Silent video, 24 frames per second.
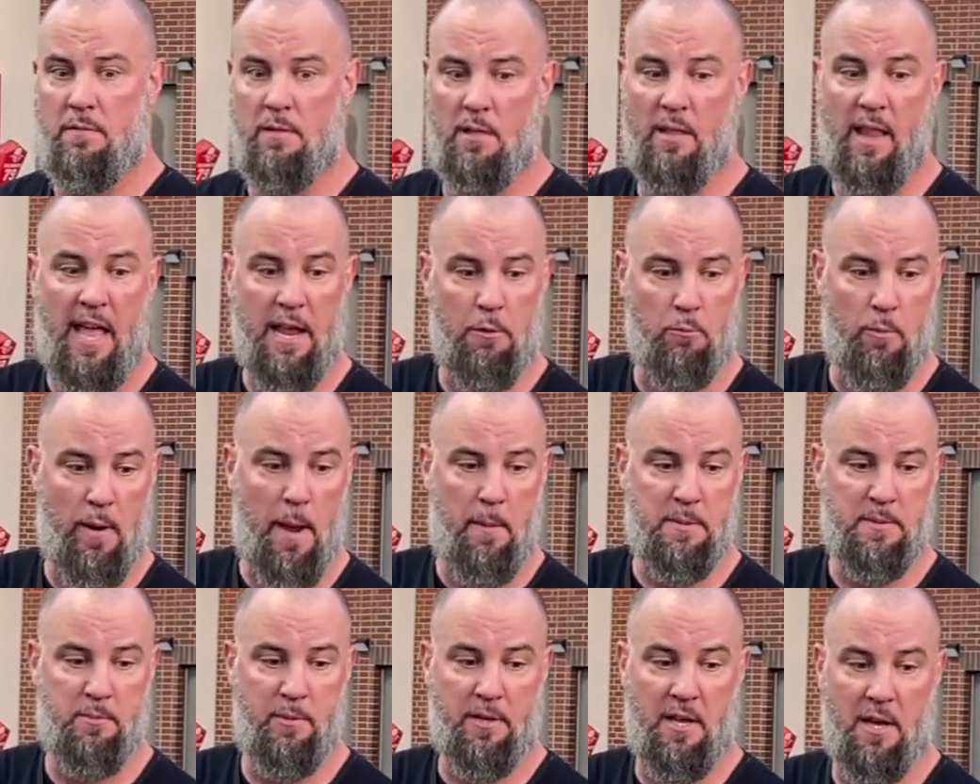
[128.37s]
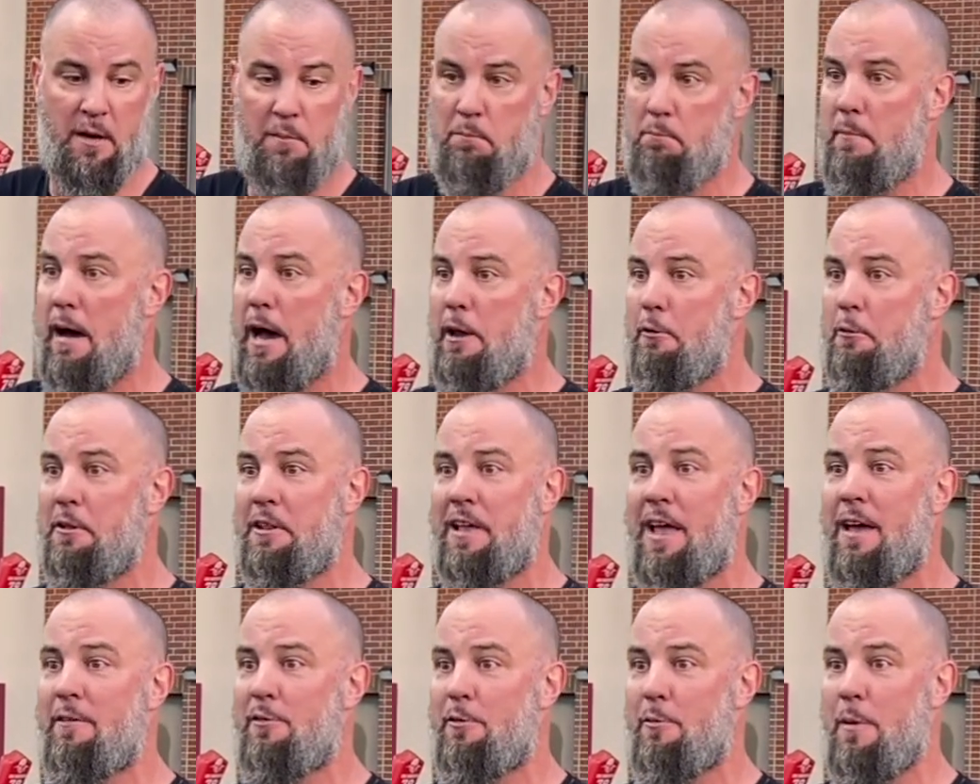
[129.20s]
Light reps become moderately
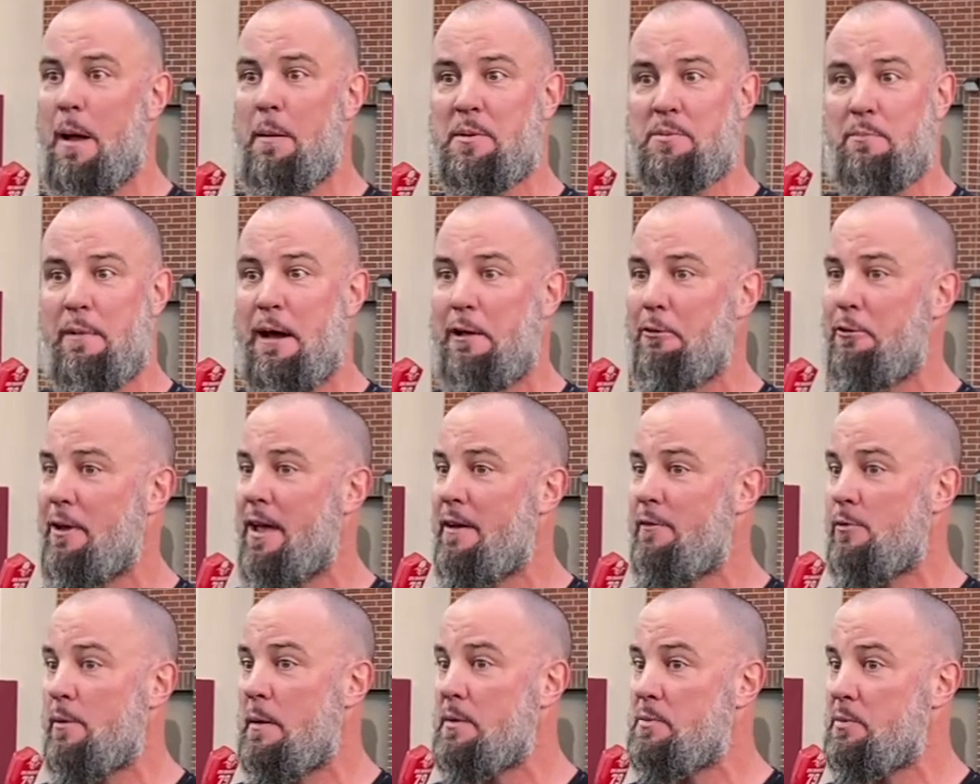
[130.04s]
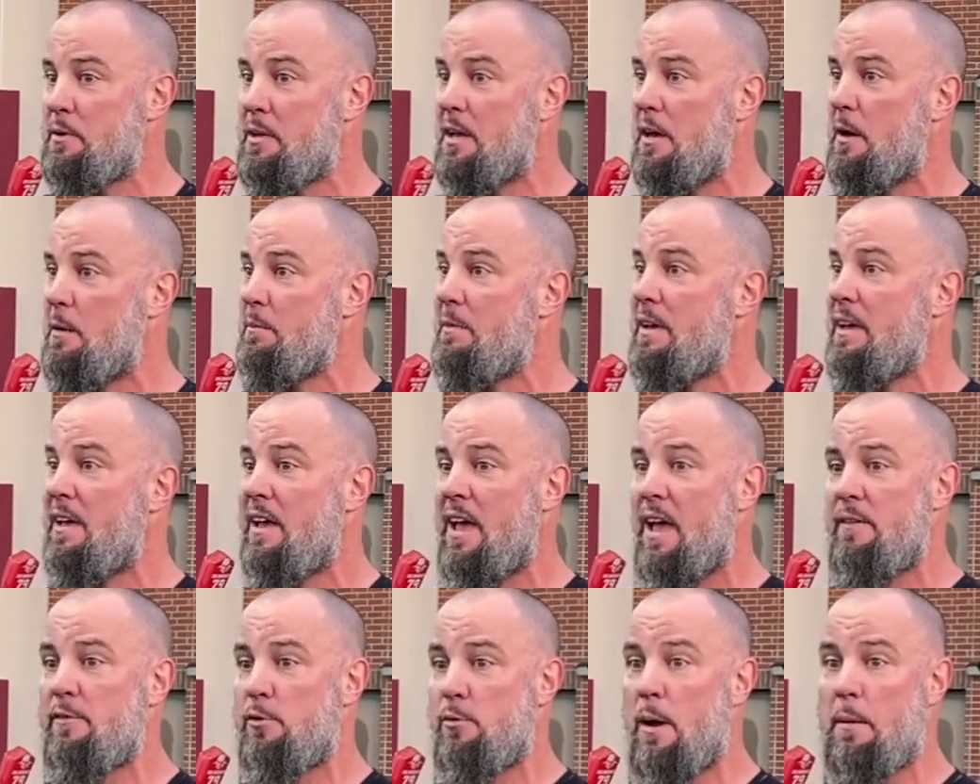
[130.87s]
heavy reps. Moderately heavy reps become
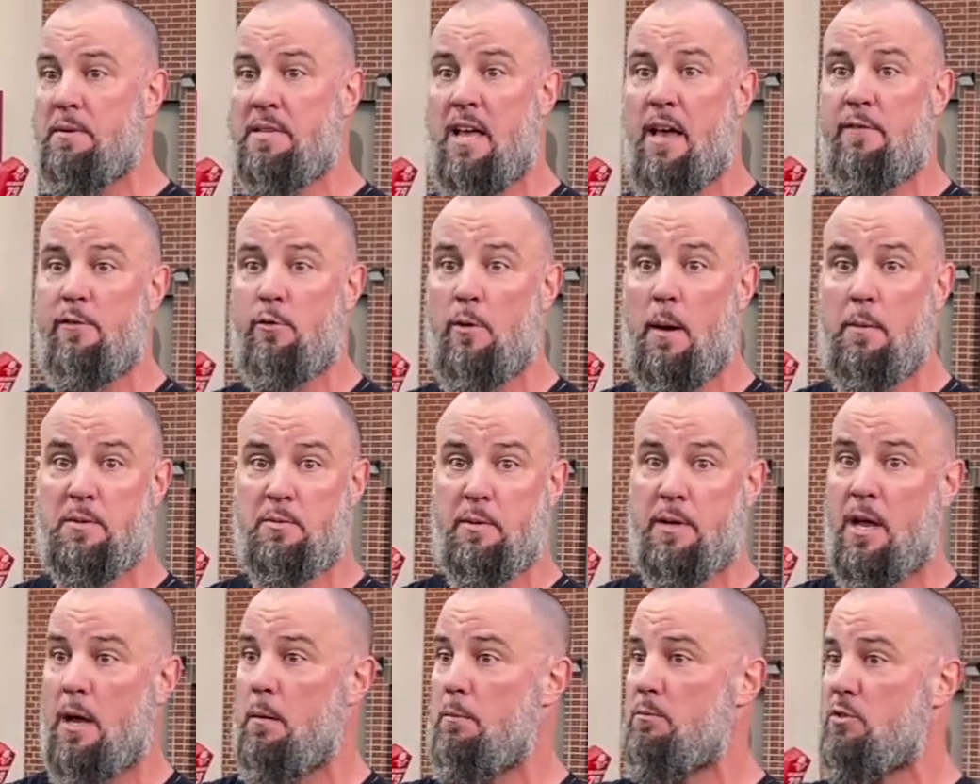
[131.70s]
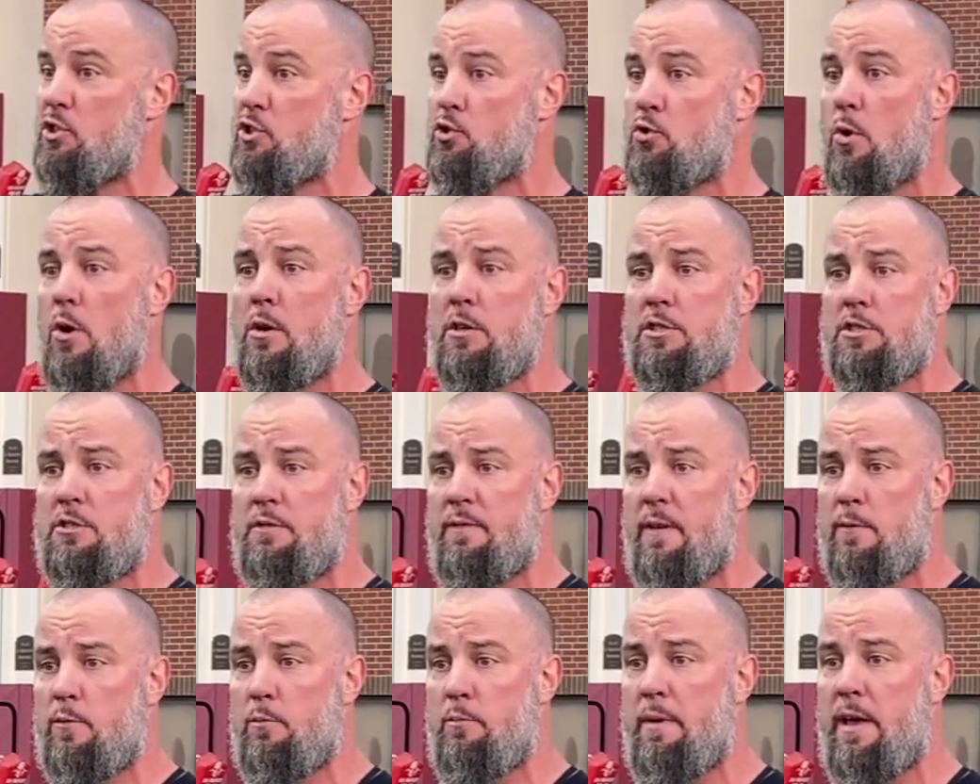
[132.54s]
heavy reps. Heavy reps become the strongest
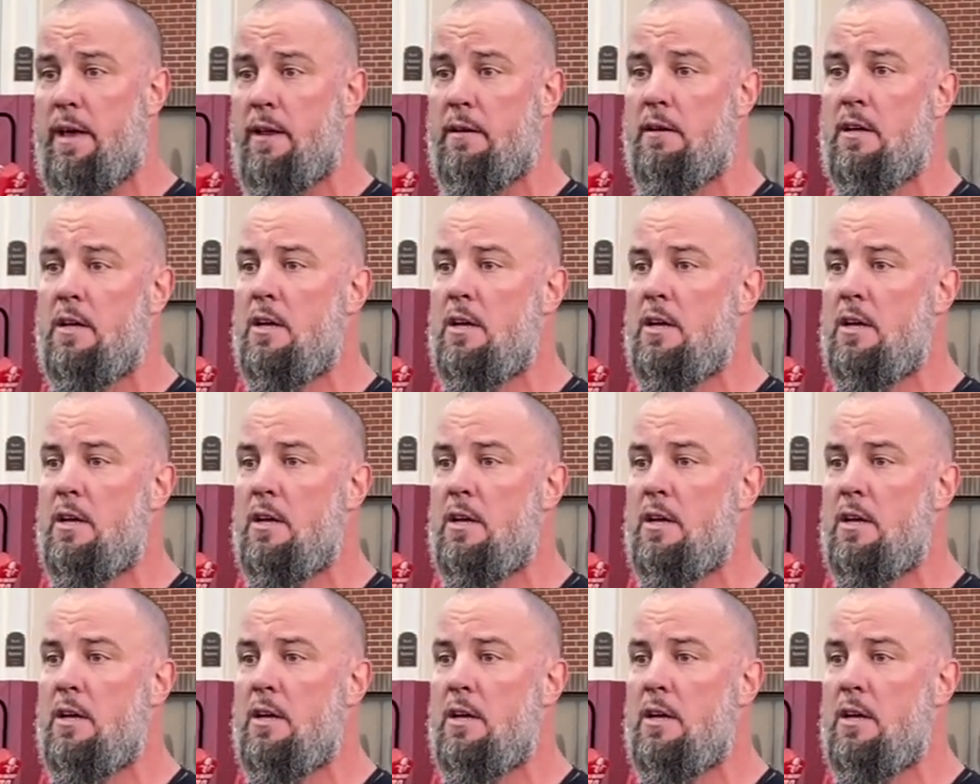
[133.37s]
you've ever been.